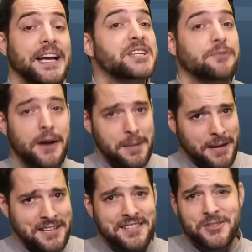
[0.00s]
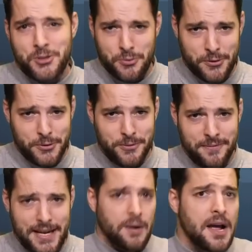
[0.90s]
It's funny because it's true.
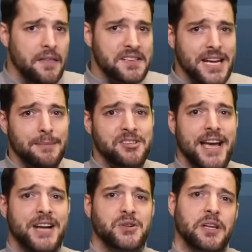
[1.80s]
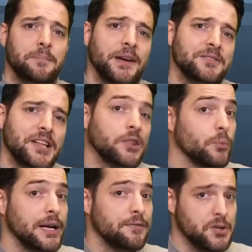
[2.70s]
Now, this image actually appears in
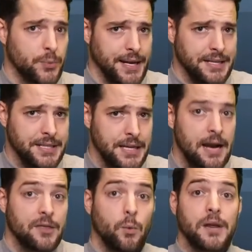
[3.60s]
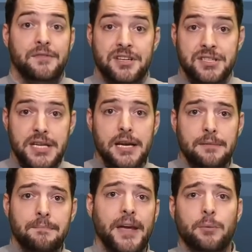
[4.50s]
three different tweets. The one you've just
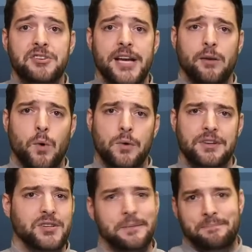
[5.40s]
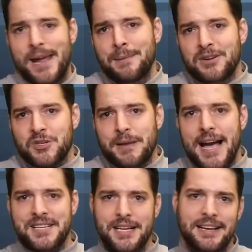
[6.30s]
seen, in which End Wokeness could maybe just
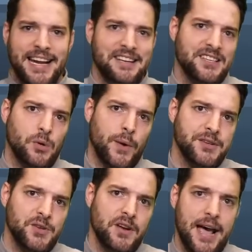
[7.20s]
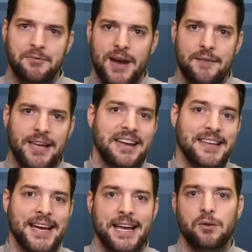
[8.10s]
be asking an innocent question after having a
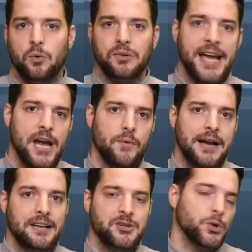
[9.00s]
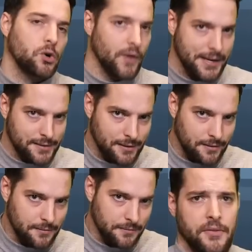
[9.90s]
decade-old cataract issue
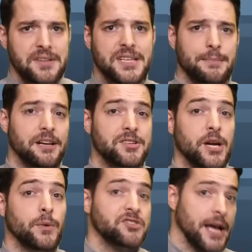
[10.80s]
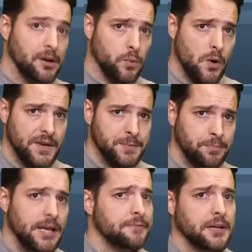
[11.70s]
corrected. This image, in which End Wokeness
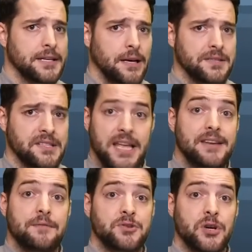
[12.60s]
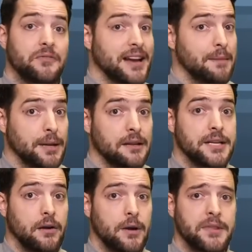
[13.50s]
playfully tells us they've never served in a
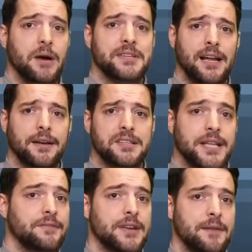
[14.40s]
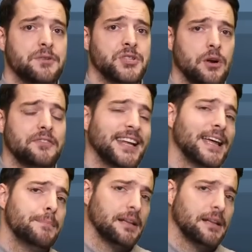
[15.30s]
military without telling us they've never served in a